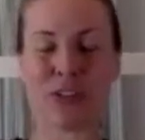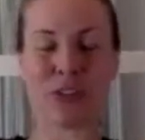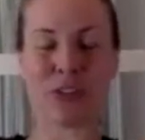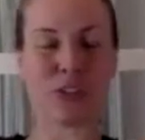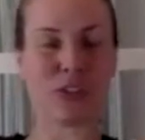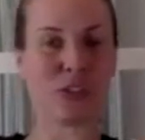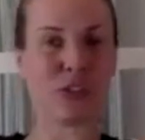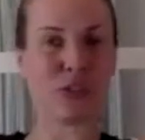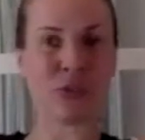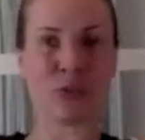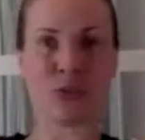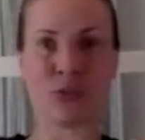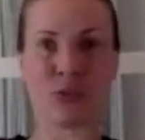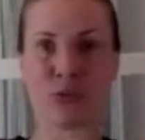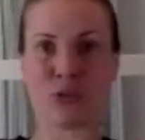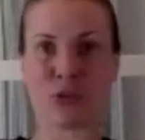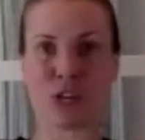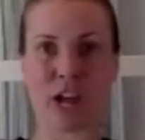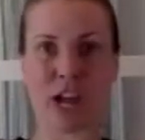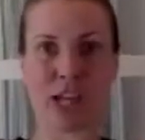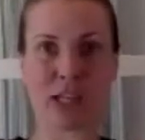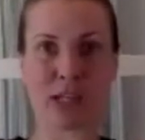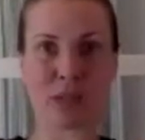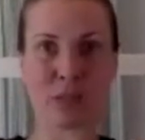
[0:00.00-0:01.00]
you can do
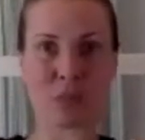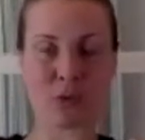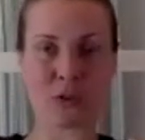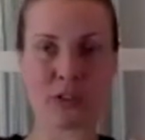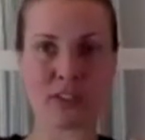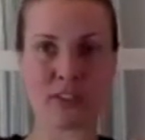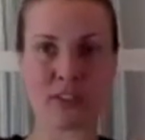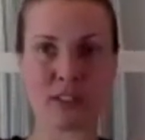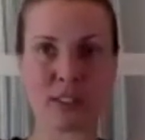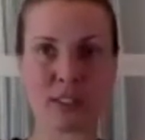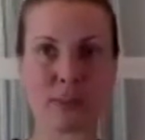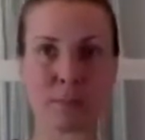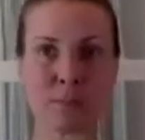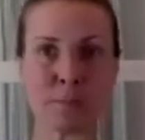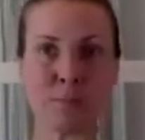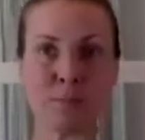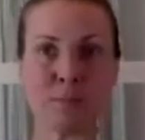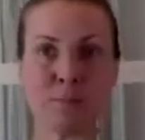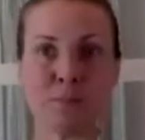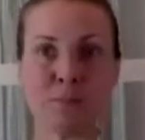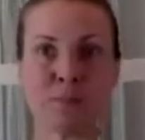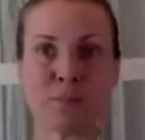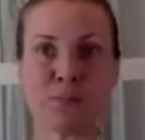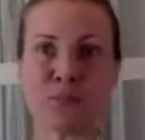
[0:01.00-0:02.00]
ujjayi breathing.
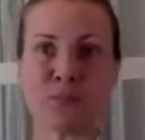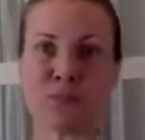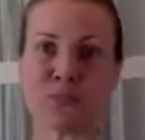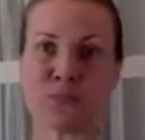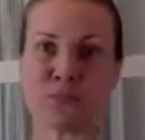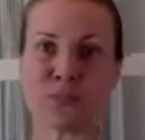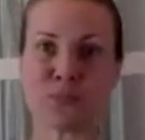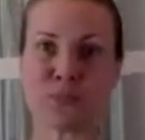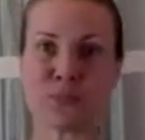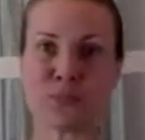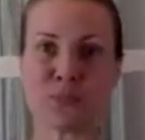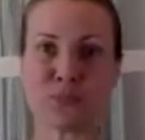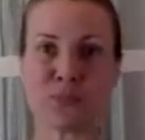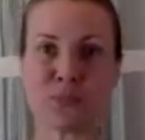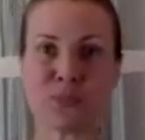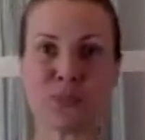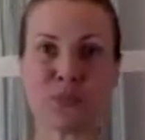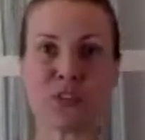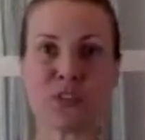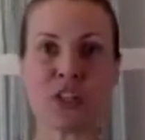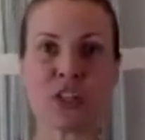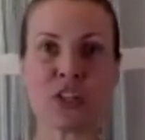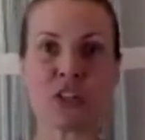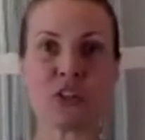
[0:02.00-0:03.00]

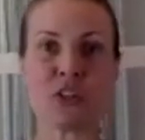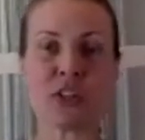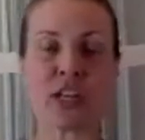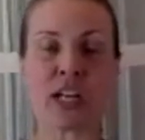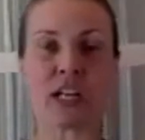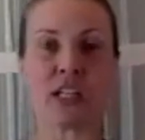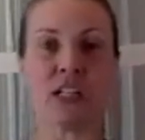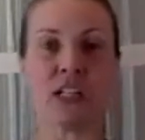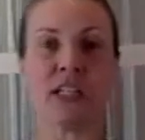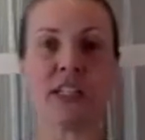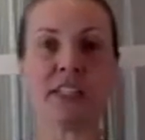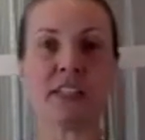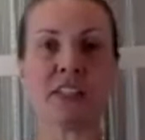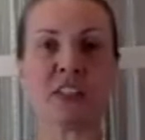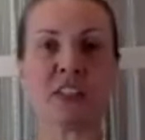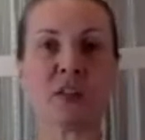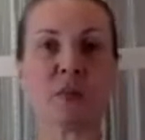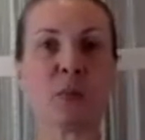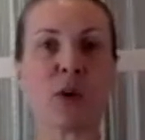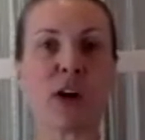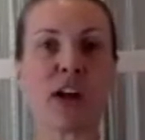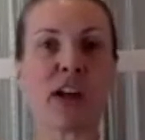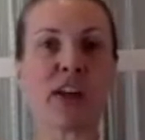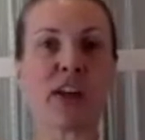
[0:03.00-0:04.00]
You can do that cleansing
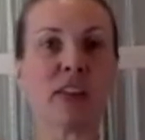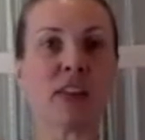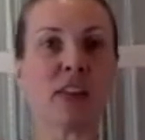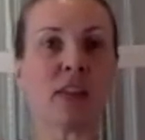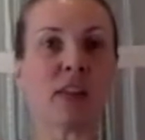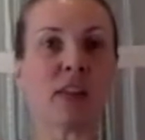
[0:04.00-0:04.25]
breath.